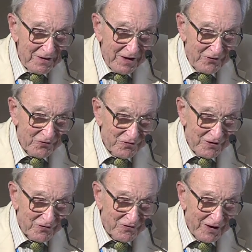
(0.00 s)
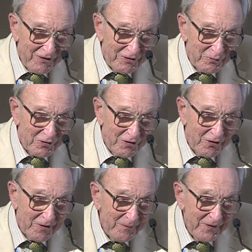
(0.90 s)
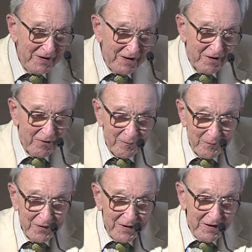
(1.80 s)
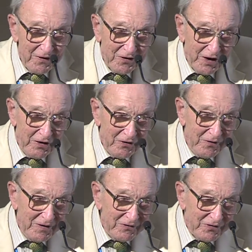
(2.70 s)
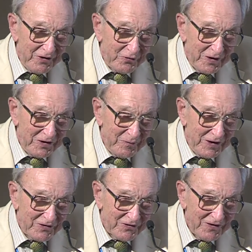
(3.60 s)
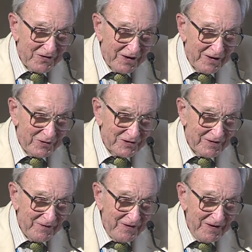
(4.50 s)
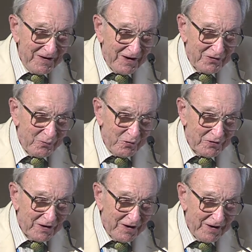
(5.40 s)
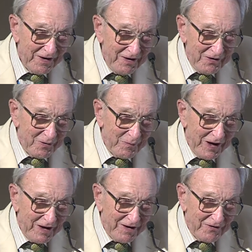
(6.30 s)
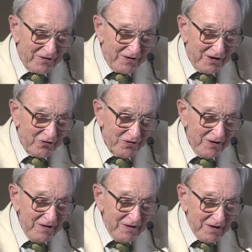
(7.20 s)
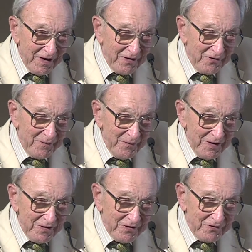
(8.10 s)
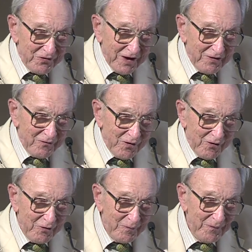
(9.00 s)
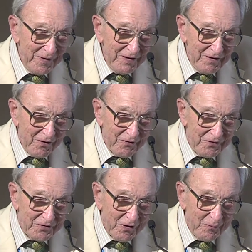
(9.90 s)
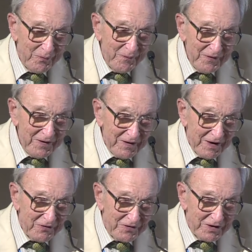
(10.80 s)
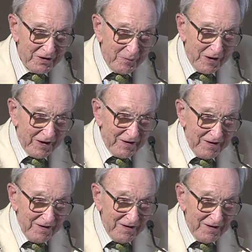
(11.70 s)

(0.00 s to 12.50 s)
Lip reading: Yes, this is how it would look. A cone, say 20 meters in diameter at the waterline, the bag underneath, and the second volume on top, and the turbine